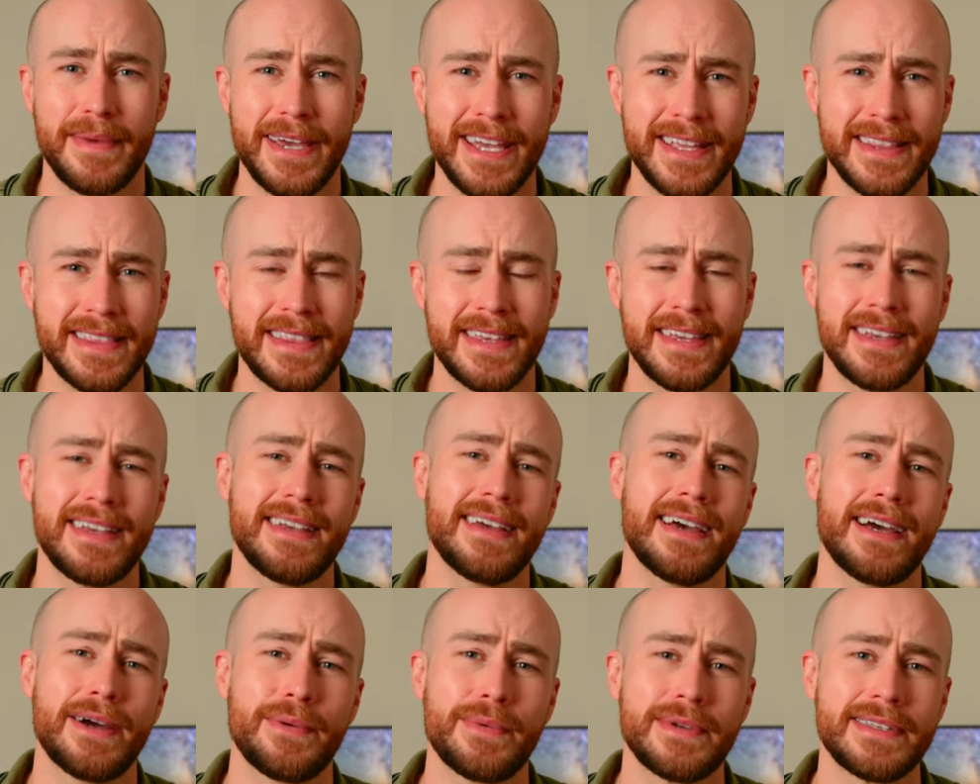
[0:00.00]
main
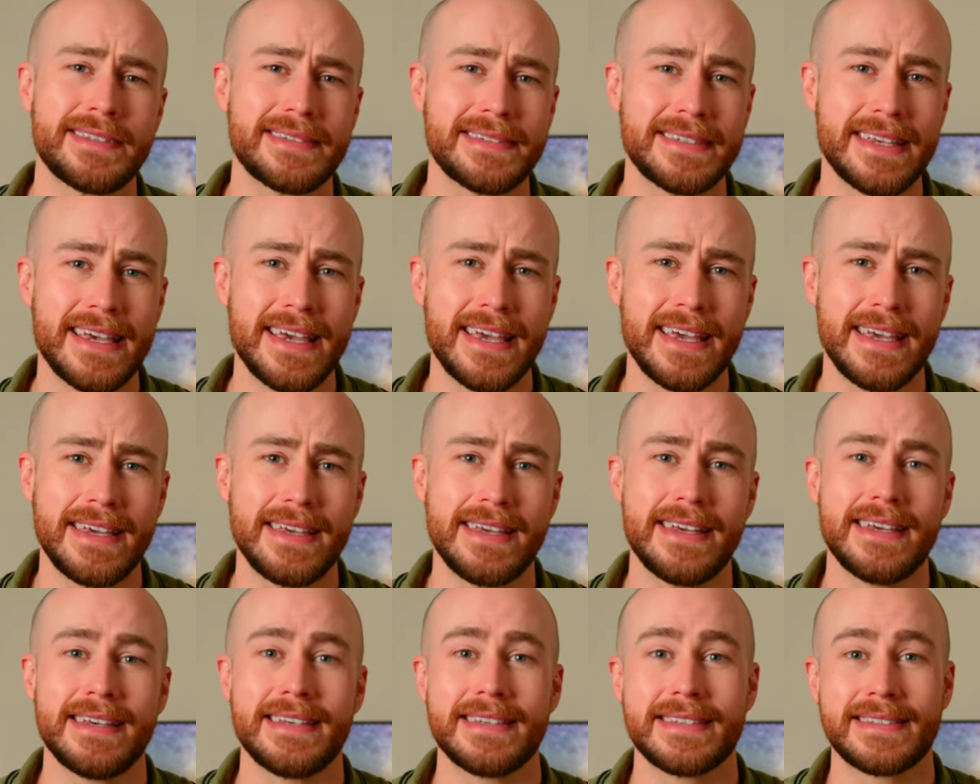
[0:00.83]
thing I would say
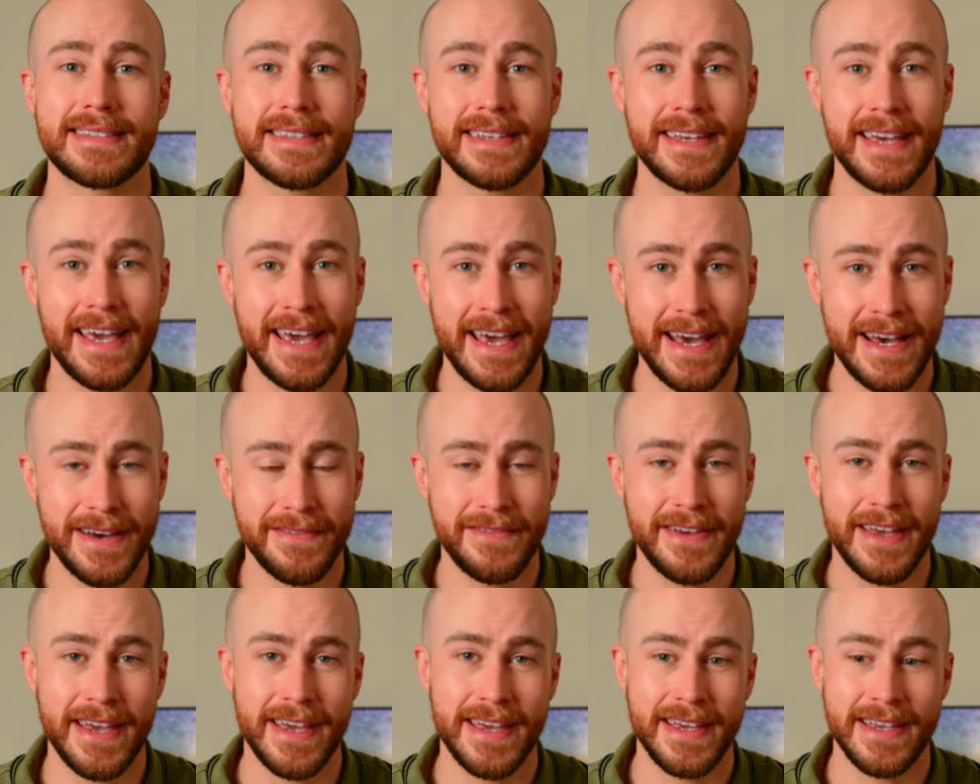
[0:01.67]
is
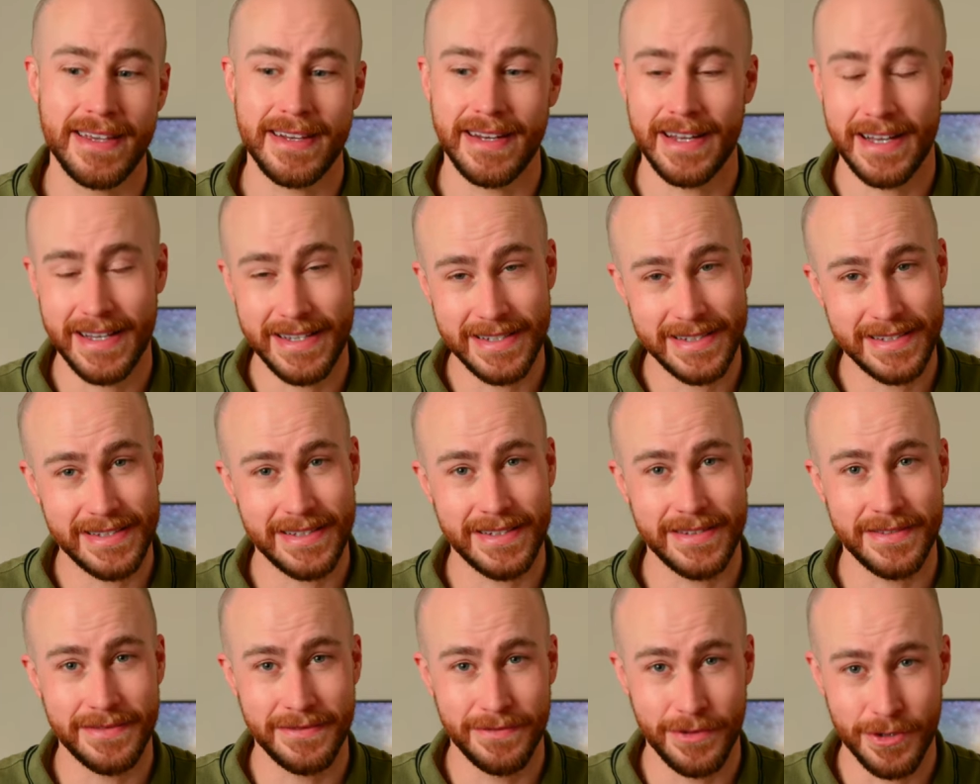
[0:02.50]
have a nice
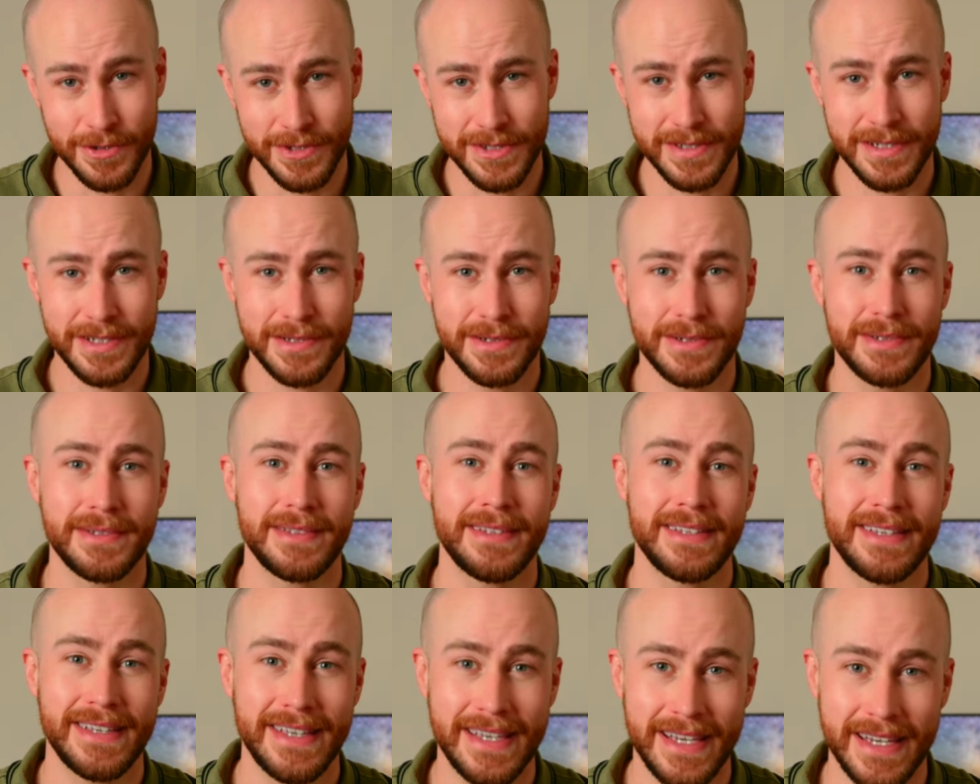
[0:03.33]
versatile
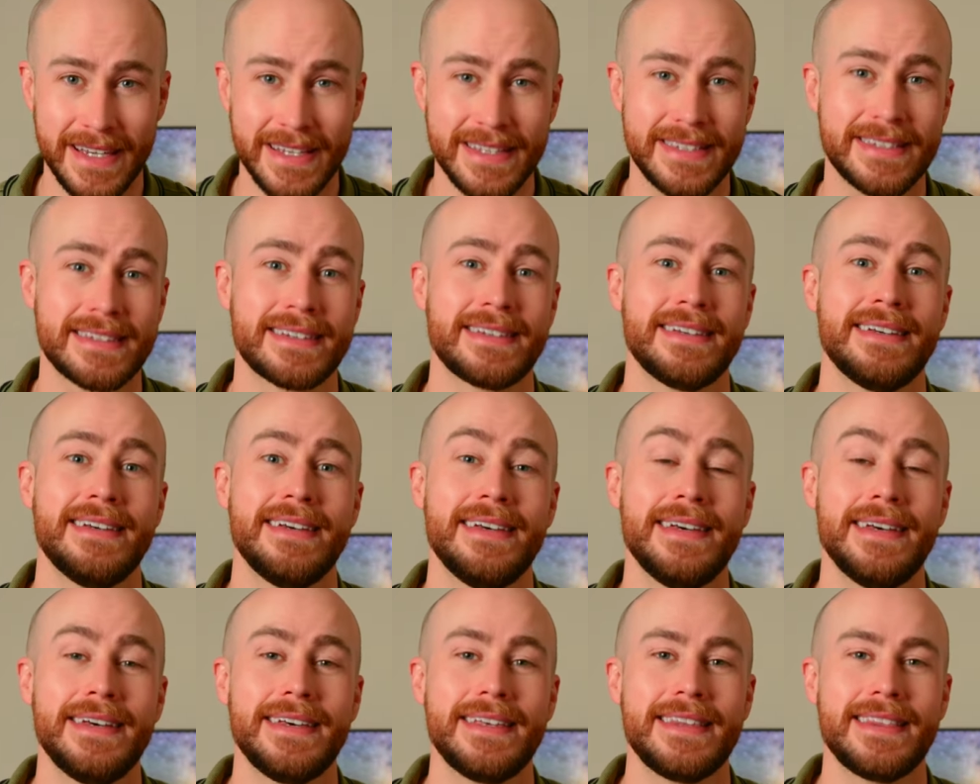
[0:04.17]
kit
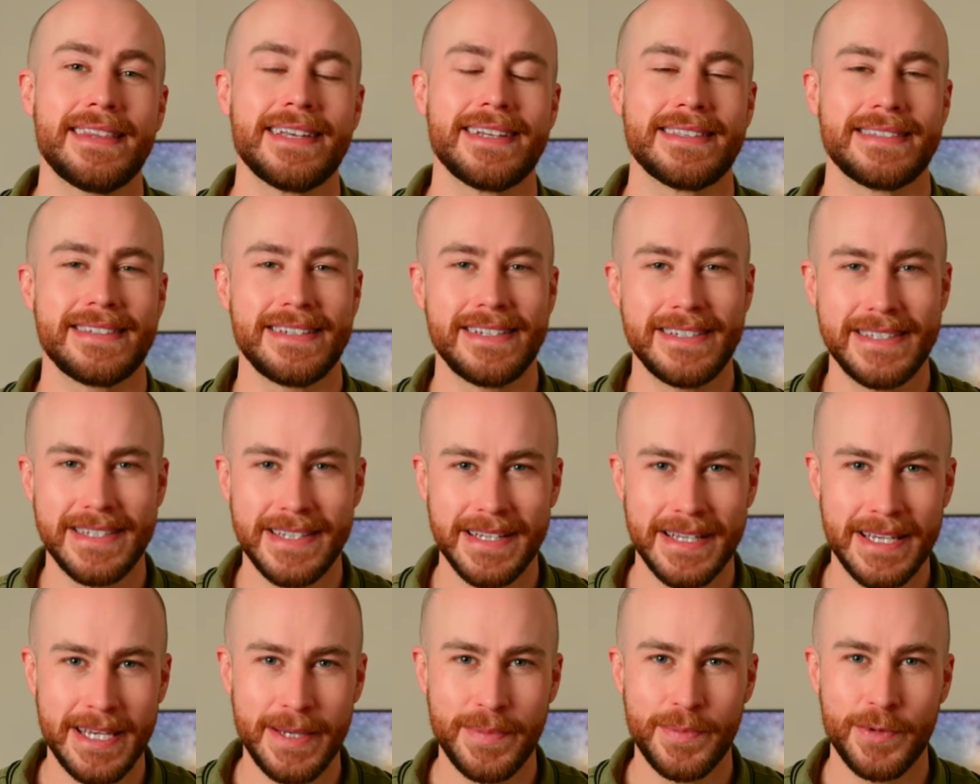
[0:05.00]
that's easy
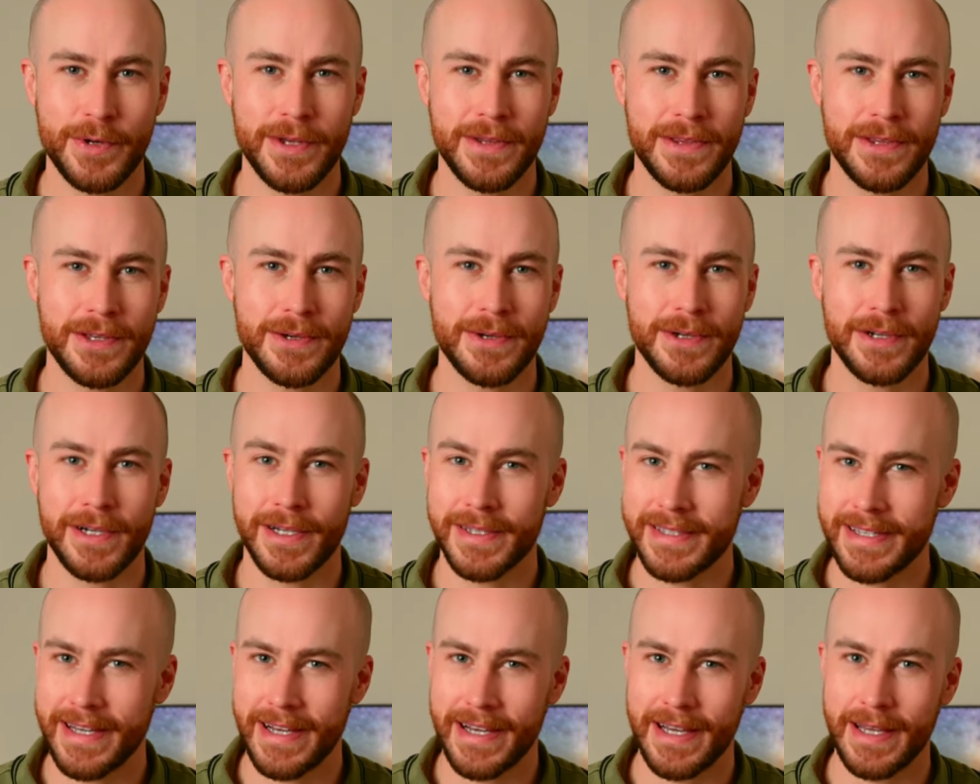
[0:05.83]
to keep with you at
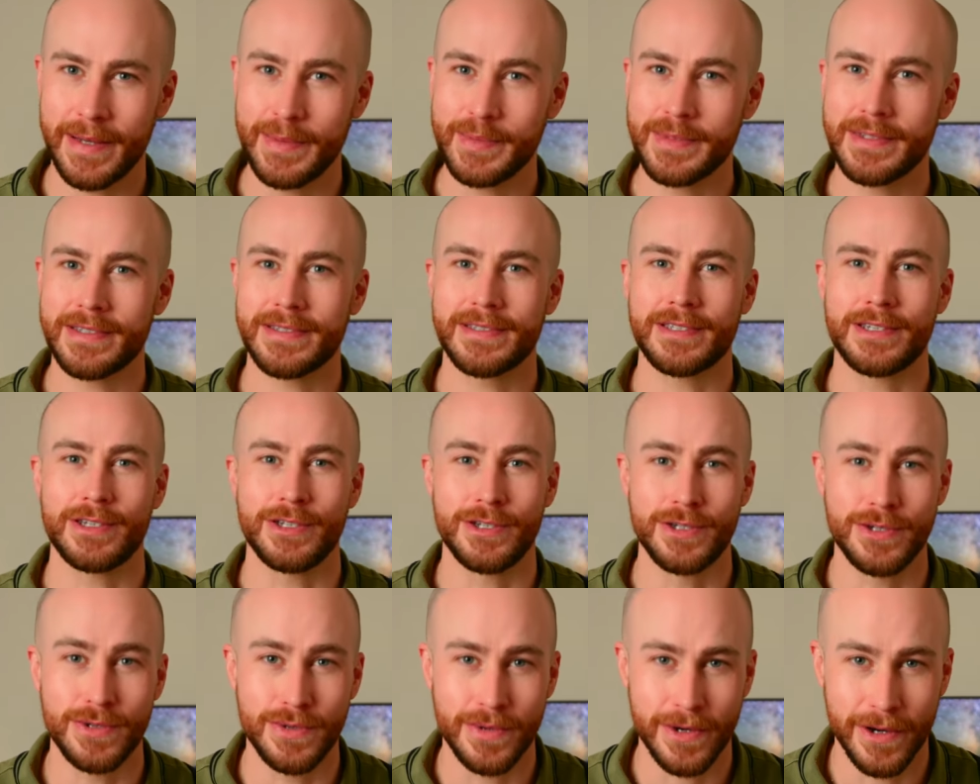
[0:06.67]
all times so
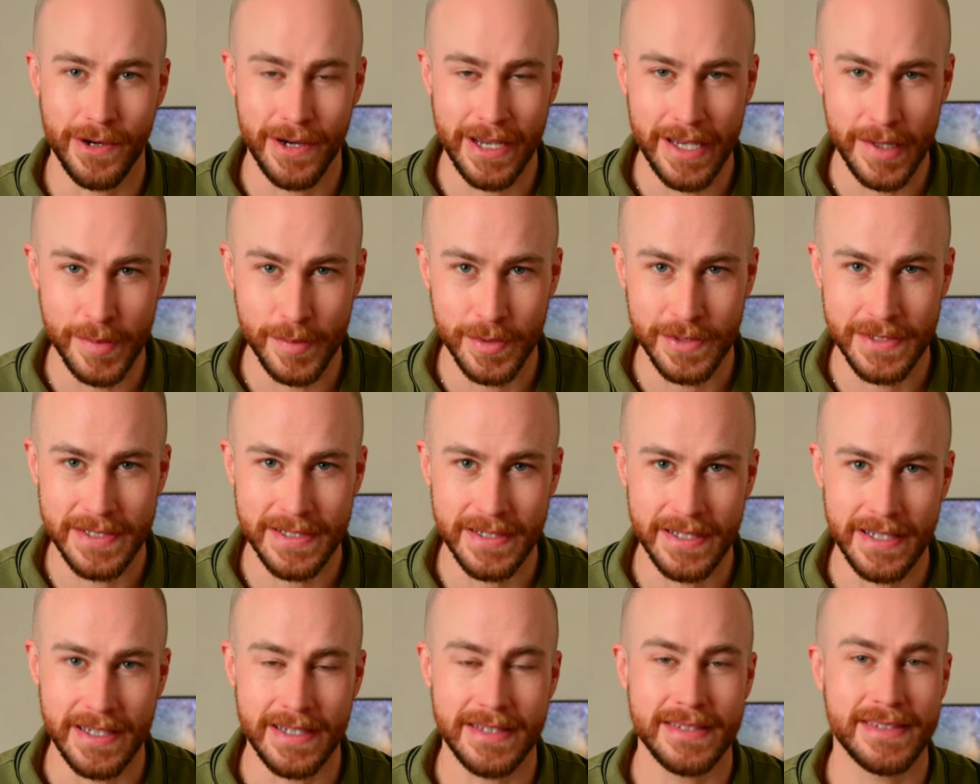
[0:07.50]
you are able to
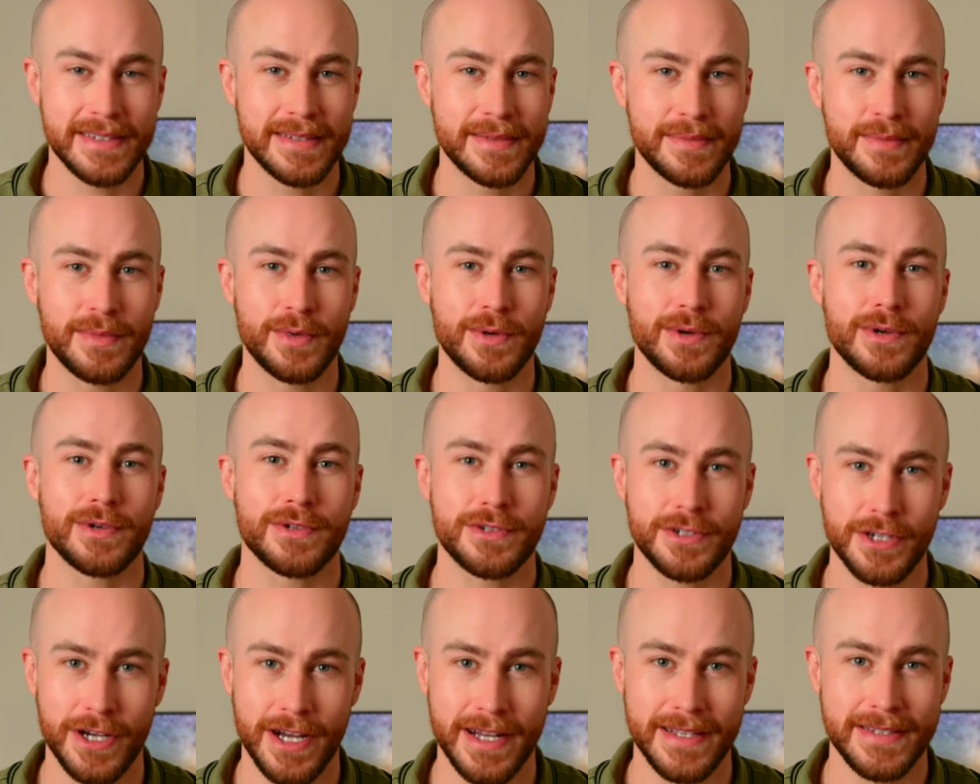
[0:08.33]
get more
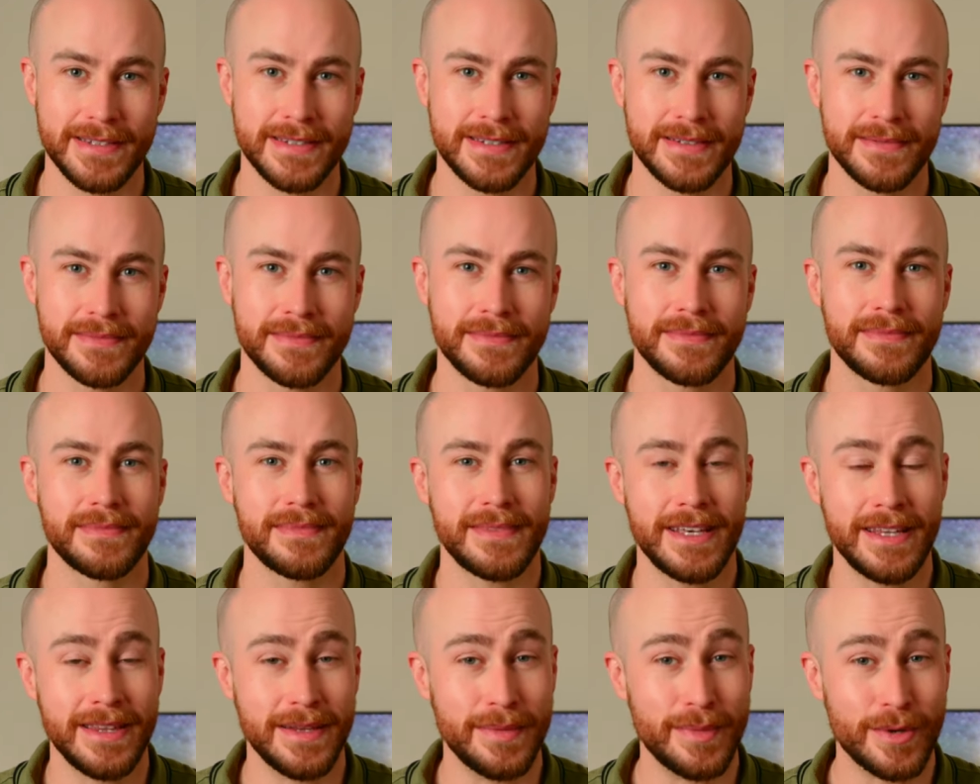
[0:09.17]
shots.
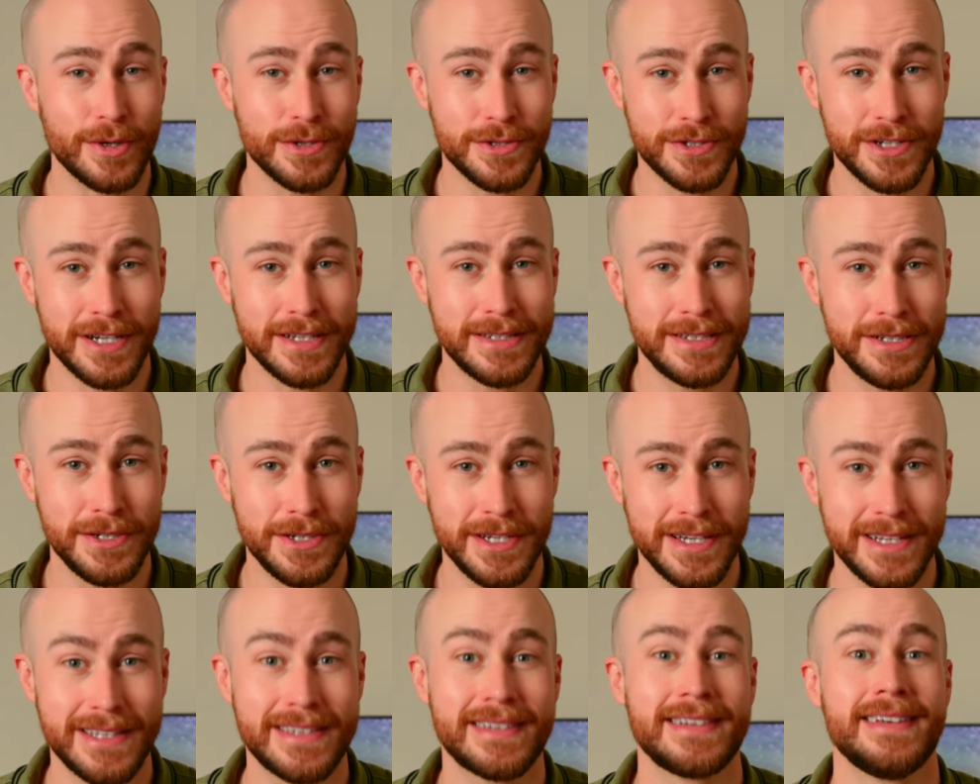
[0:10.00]
And the more shots you
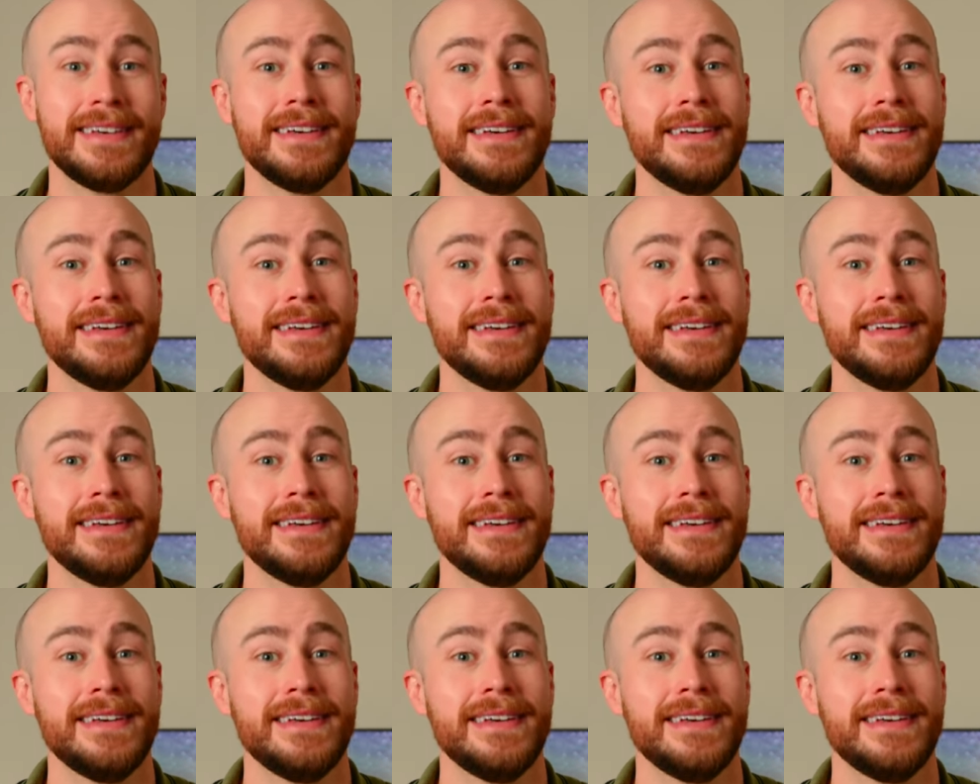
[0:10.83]
get,